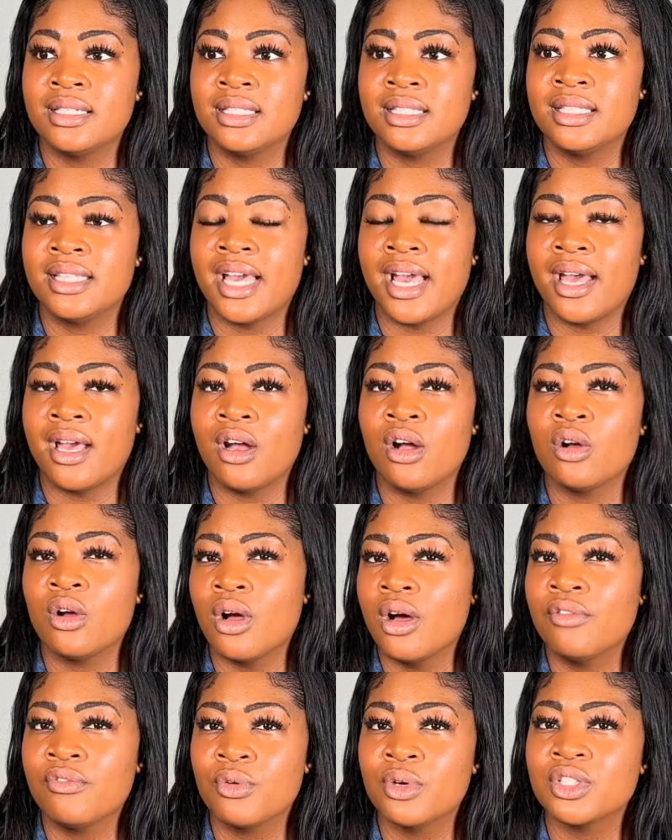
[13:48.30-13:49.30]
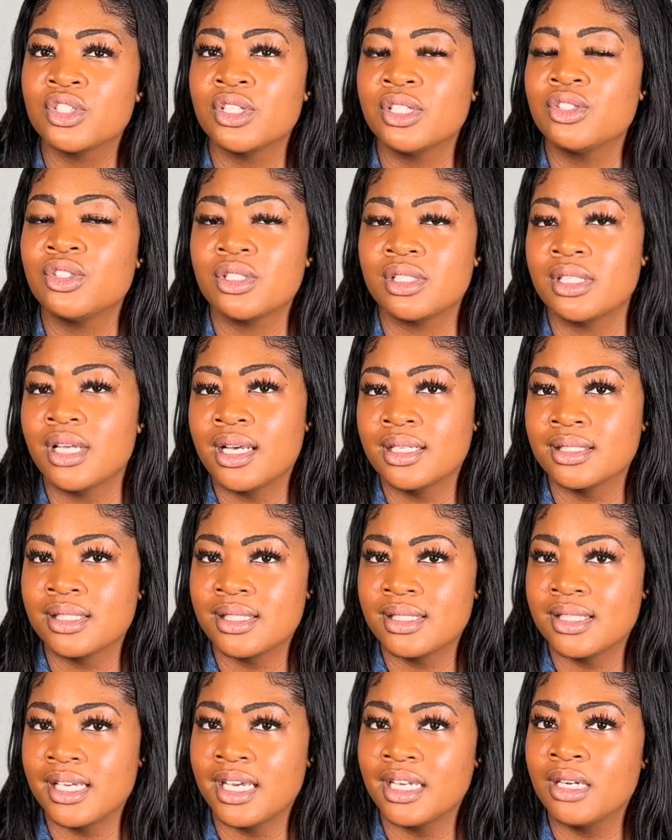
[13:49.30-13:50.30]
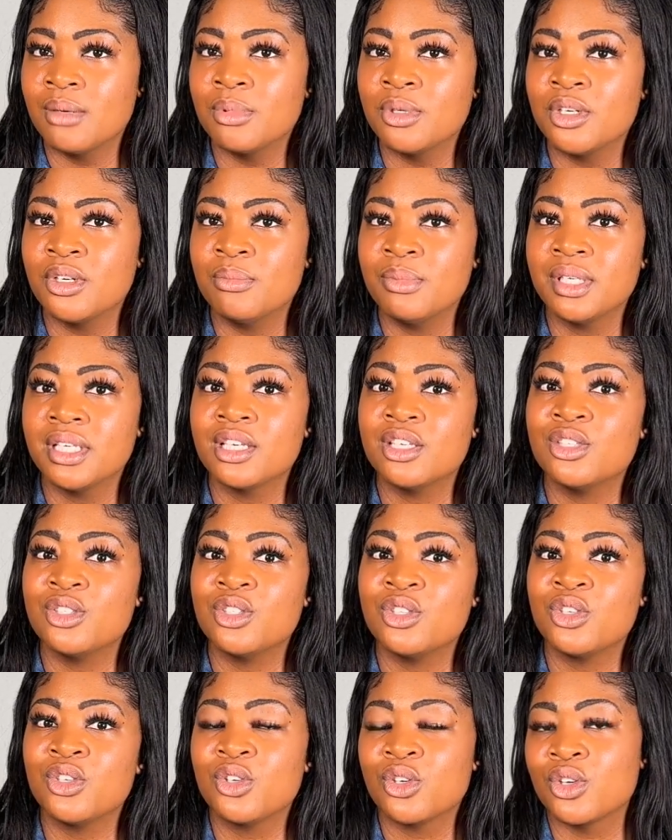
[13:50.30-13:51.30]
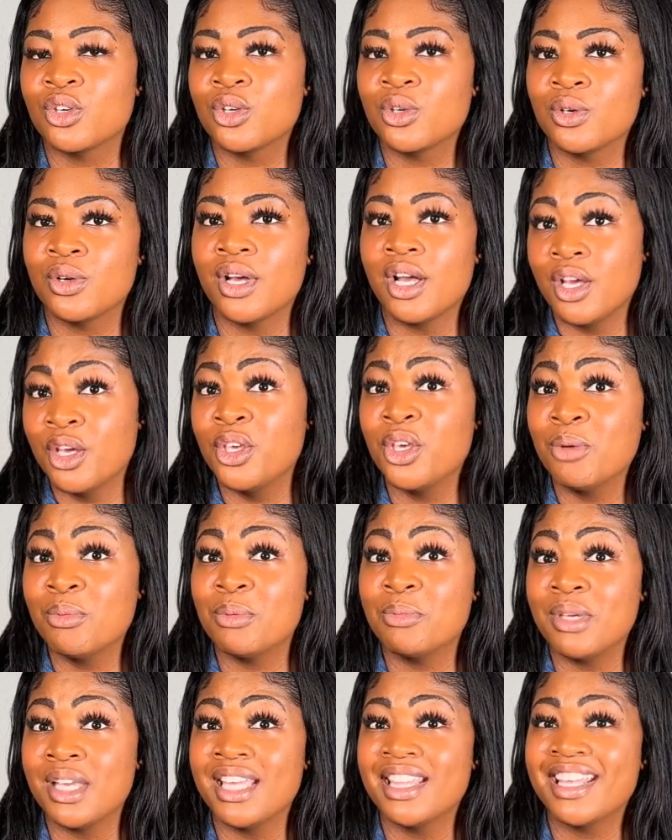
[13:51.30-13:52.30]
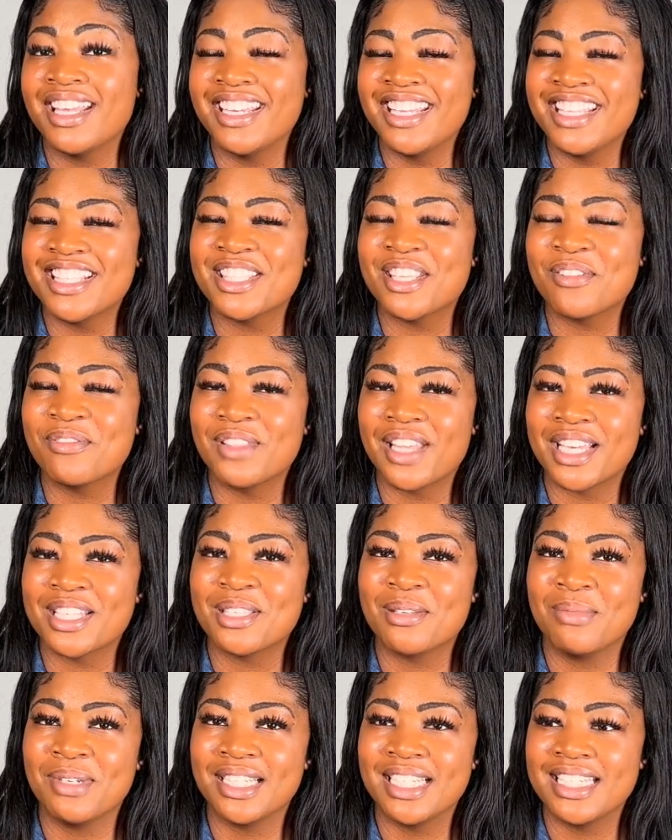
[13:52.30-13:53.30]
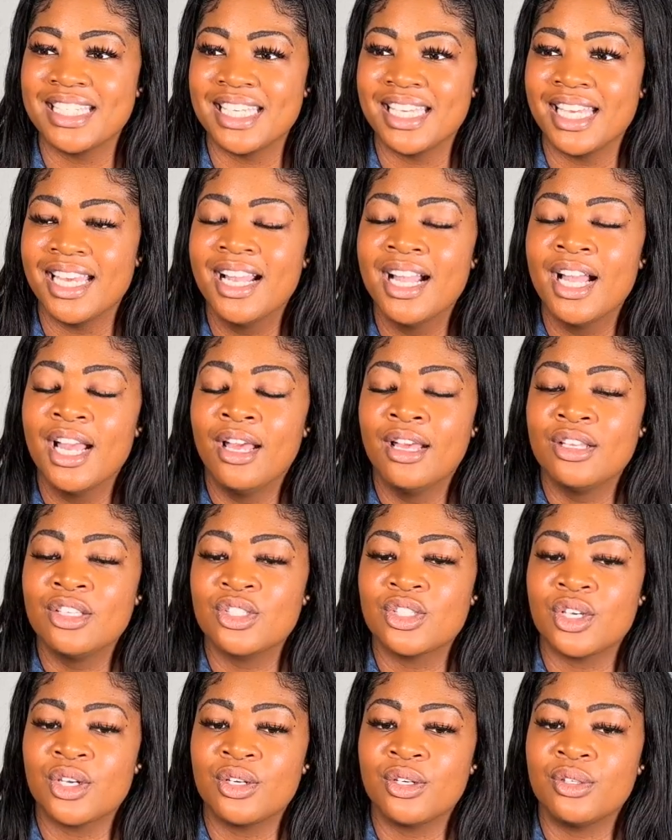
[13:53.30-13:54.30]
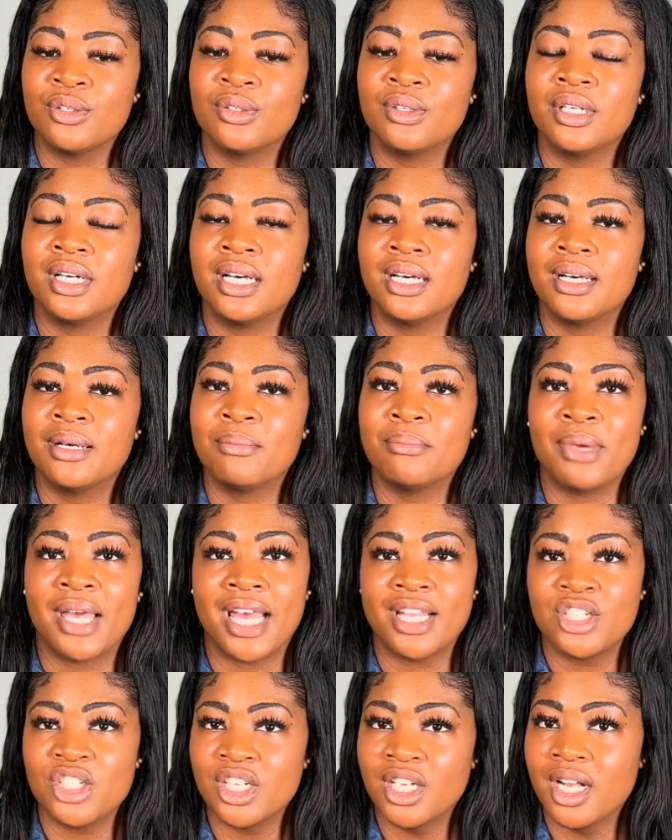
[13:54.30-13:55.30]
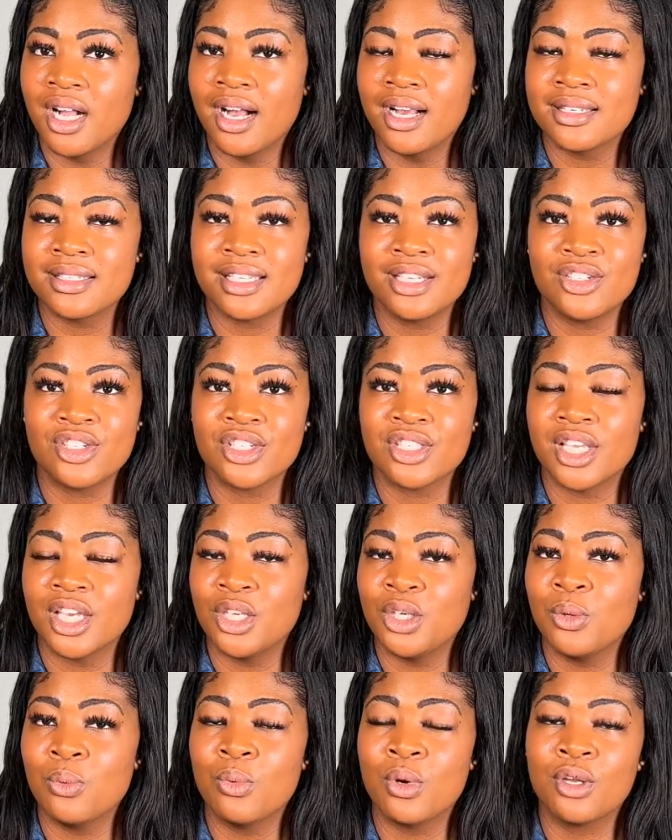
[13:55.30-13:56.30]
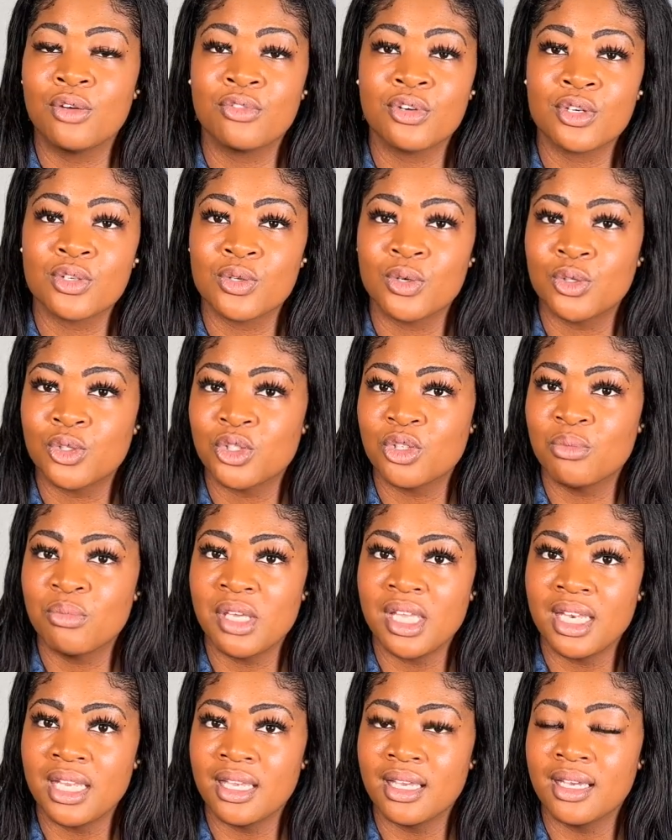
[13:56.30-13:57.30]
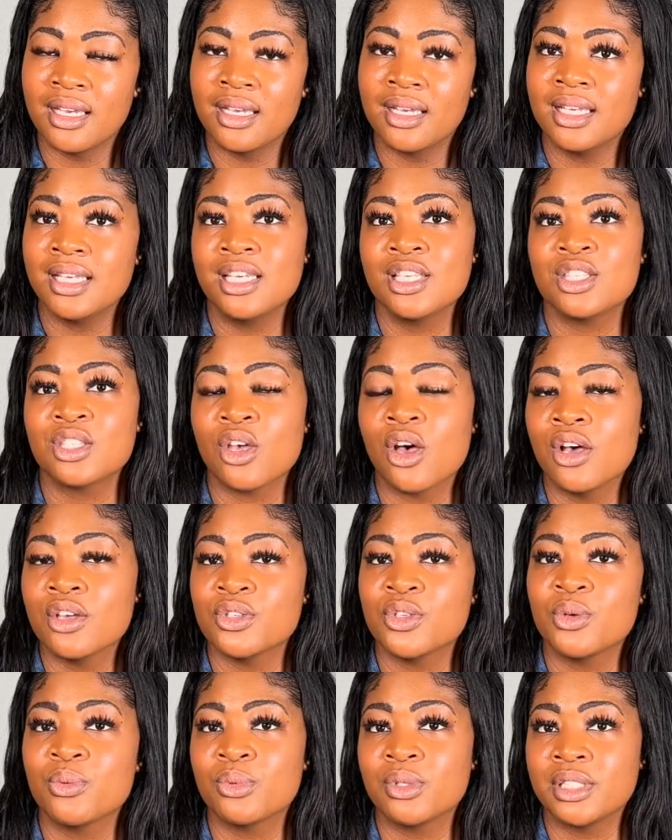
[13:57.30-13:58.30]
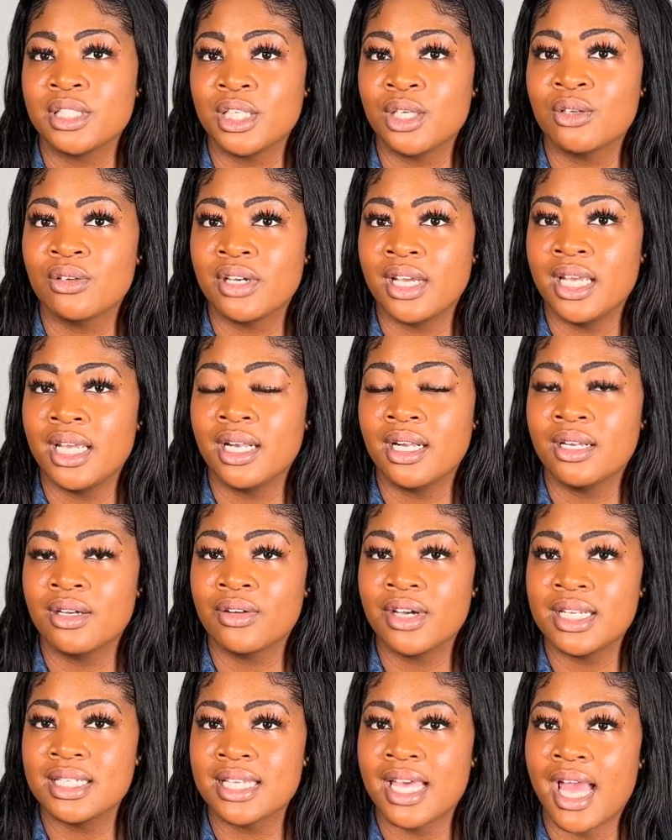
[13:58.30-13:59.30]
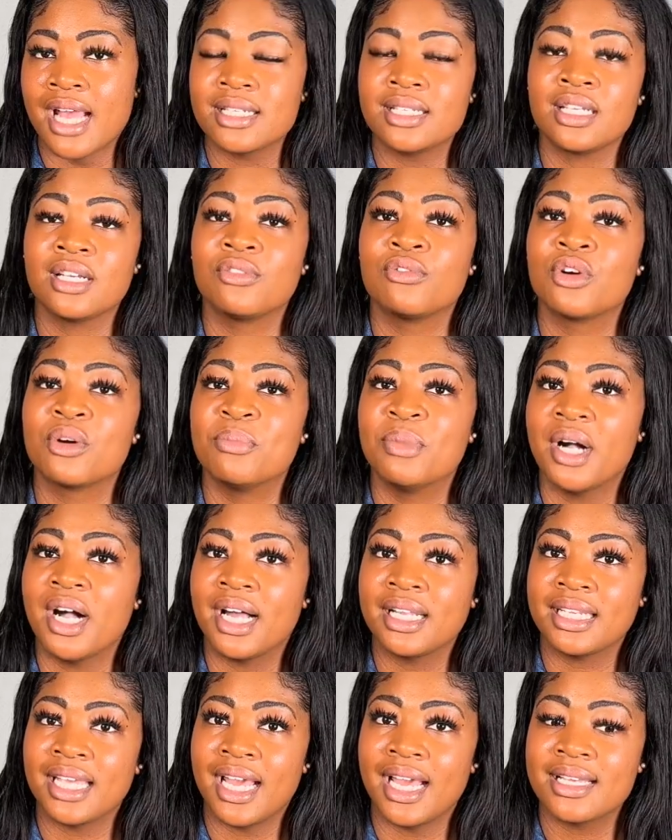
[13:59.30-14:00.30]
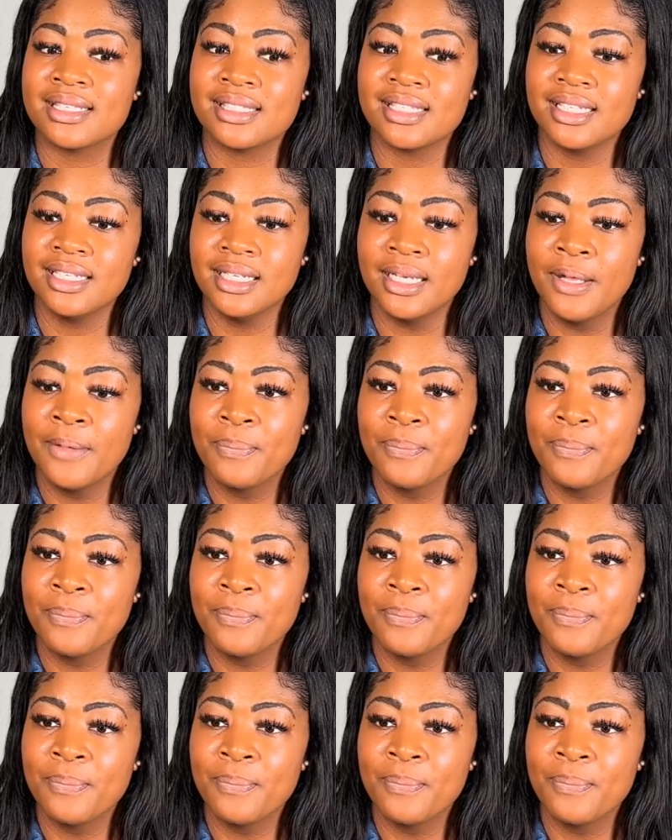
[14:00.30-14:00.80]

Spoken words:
that, unfortunately, is just not sustainable because you're a human being that needs the flexibility. So batching content, just like you would for social media, is also really a great tactic for podcasting.